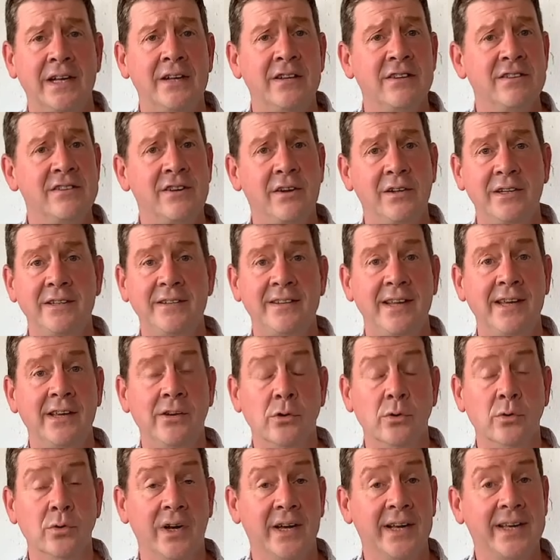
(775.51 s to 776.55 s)

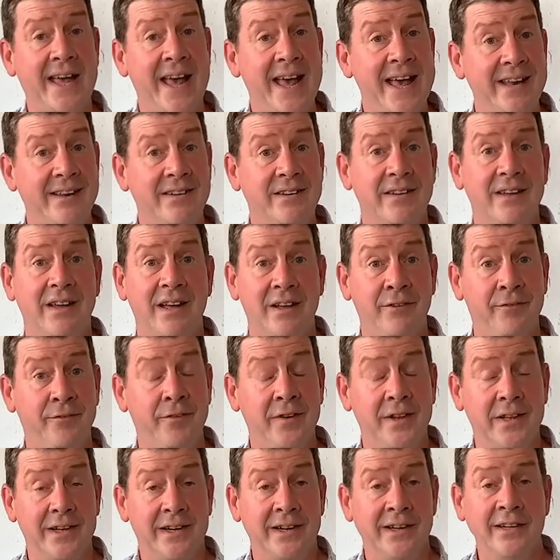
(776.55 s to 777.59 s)
Solidago, again, a
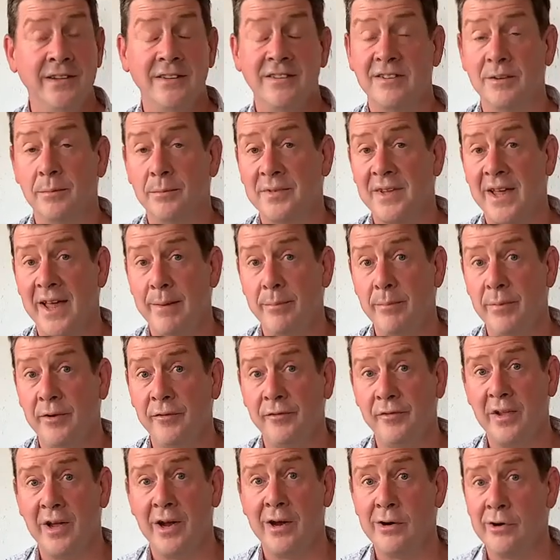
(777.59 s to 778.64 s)
filler. September
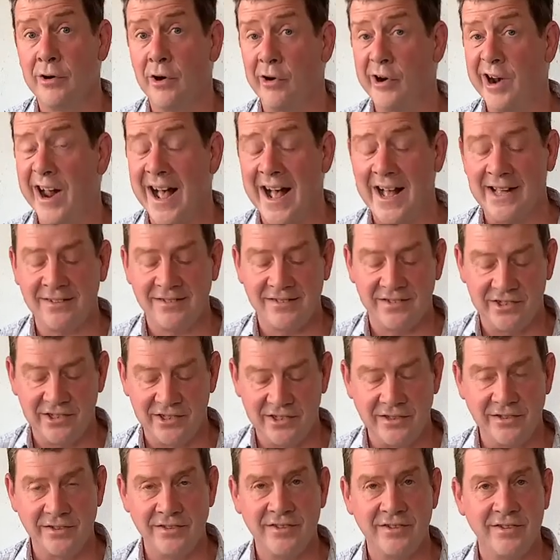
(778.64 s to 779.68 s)
flower or
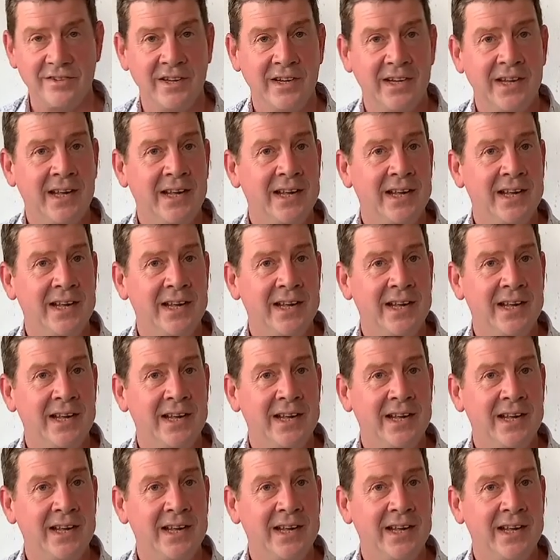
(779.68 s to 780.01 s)
asters,